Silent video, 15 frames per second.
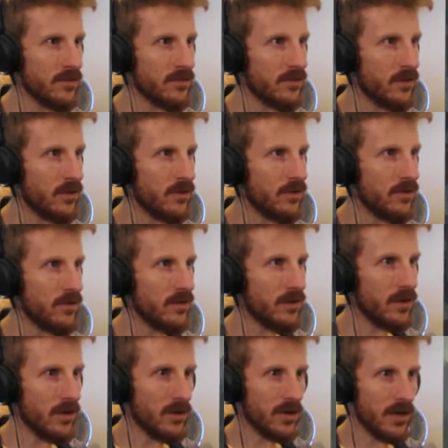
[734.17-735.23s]
So,
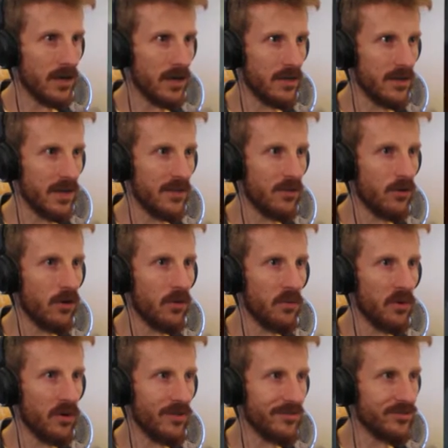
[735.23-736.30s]
oh god. And there are
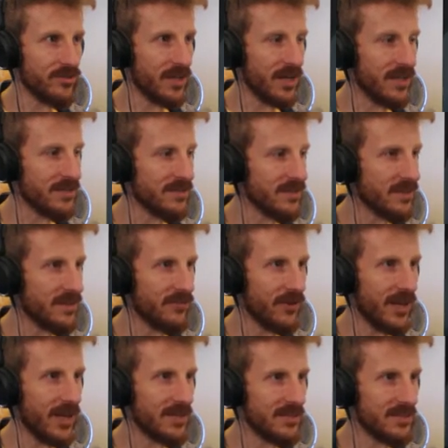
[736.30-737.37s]
wolves, guys. If
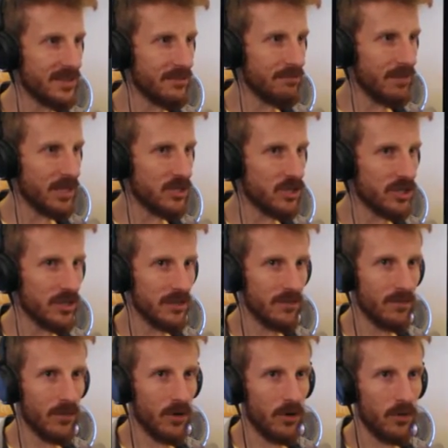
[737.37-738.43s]
I didn't mention it,
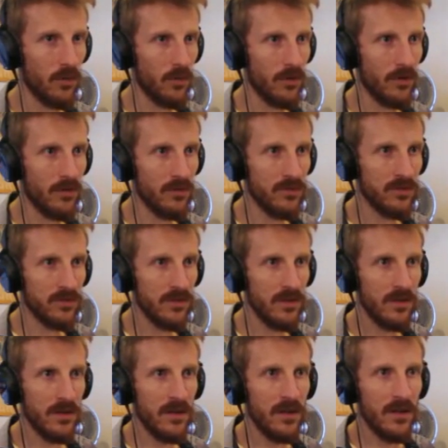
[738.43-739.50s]
there are wolves.
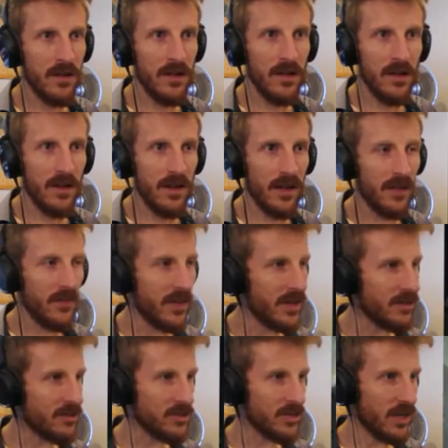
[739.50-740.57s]
And they
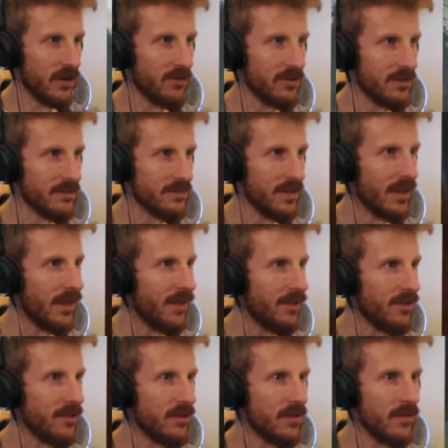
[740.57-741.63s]
are scary as
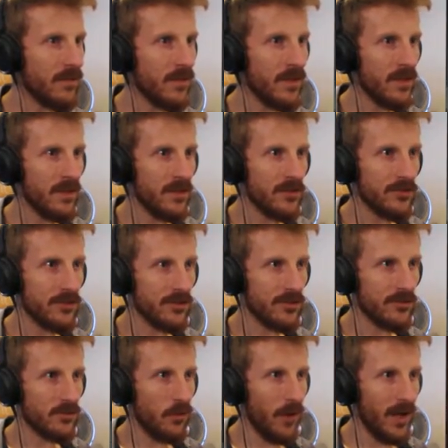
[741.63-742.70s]
hell. So
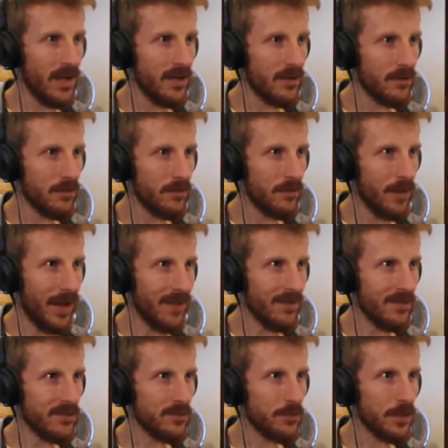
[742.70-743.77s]
there's a way to
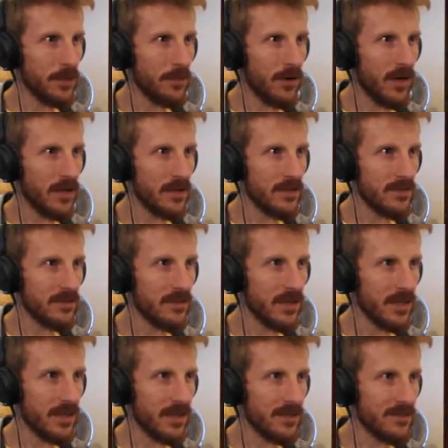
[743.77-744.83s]
balance beam on this
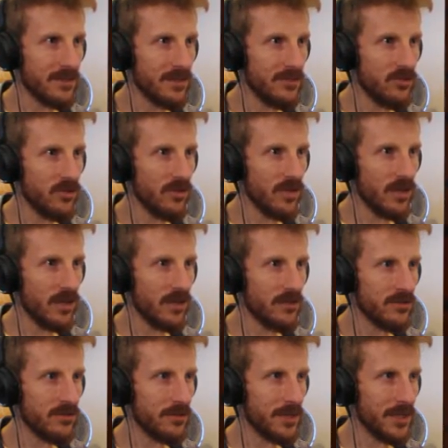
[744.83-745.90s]
thing. It's easier than it
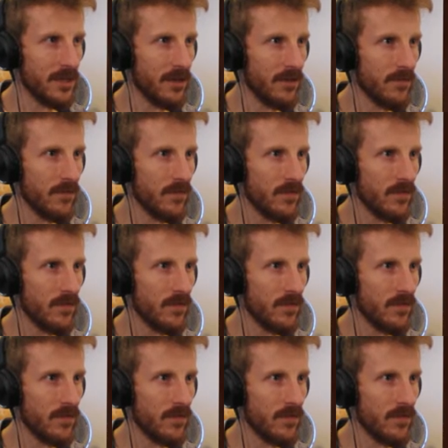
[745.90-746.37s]
used to be.